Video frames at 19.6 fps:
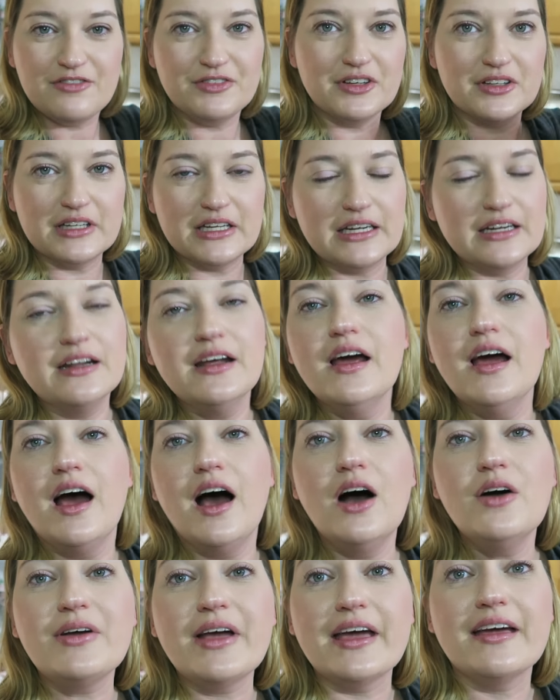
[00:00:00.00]
I feel neat.
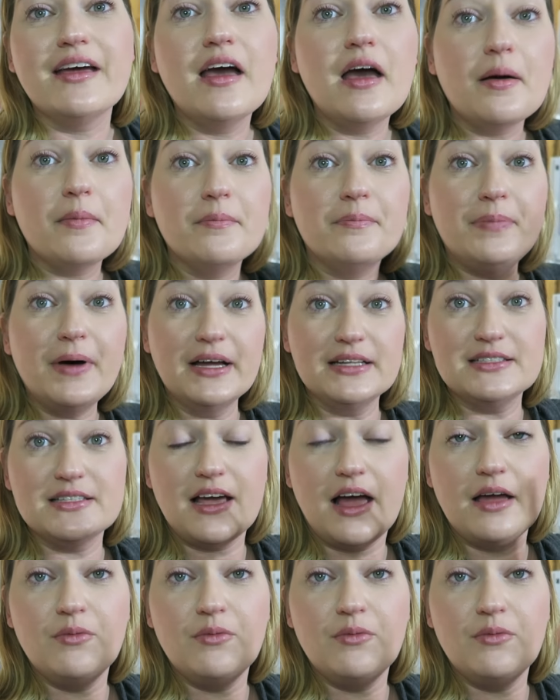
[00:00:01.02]
Okay, but